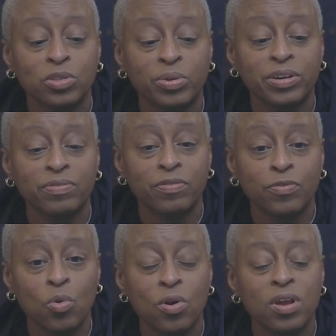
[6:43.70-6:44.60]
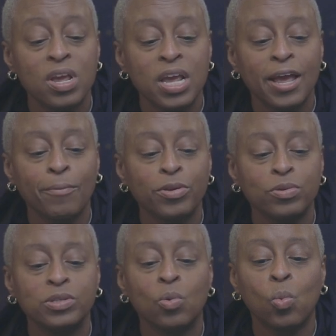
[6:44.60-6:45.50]
of the 4, and we're
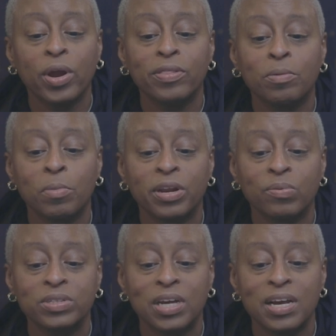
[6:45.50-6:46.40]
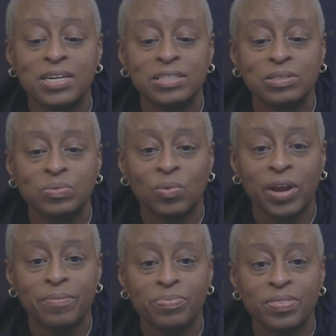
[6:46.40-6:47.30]
using where the money resides,
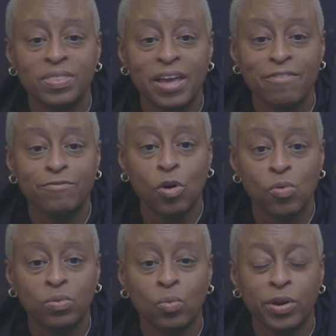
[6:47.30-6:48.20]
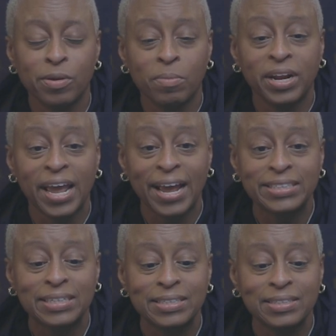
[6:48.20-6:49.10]
right? That bulk, where your money
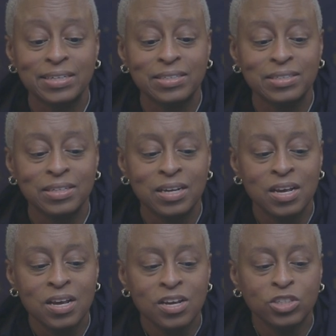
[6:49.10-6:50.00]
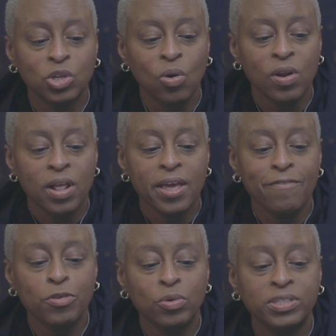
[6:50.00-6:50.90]
actually sits. So
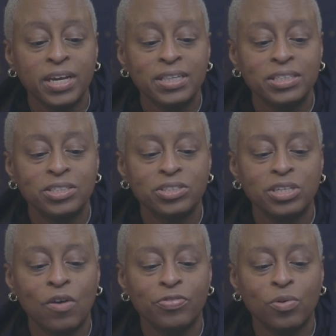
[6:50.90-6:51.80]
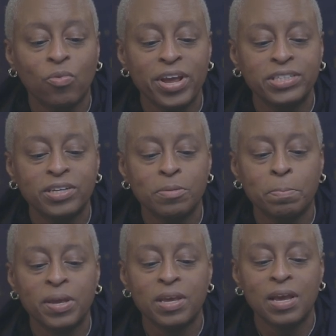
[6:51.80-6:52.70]
if you did this yourself, the rates could
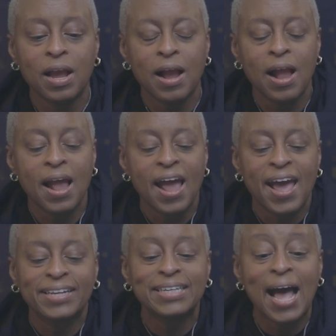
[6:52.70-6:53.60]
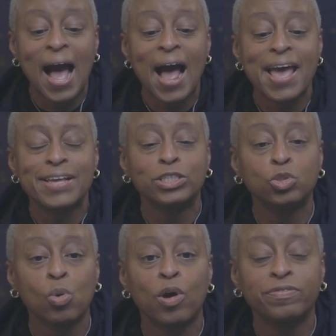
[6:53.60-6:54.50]
be as high as
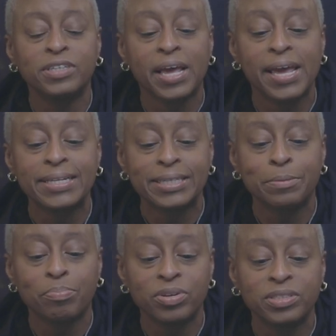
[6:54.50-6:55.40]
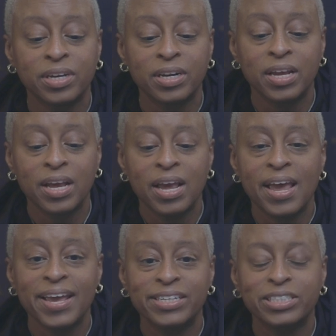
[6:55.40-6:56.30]
12 to 18%
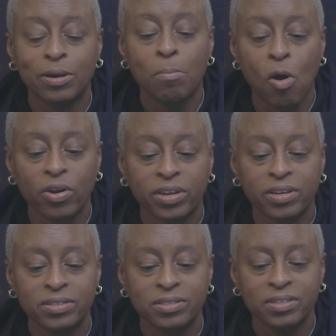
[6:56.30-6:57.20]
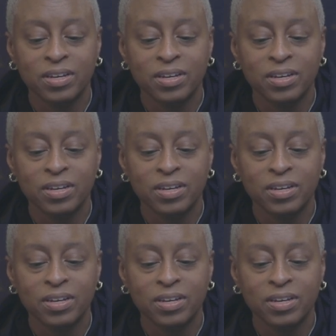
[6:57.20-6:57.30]
in some markets.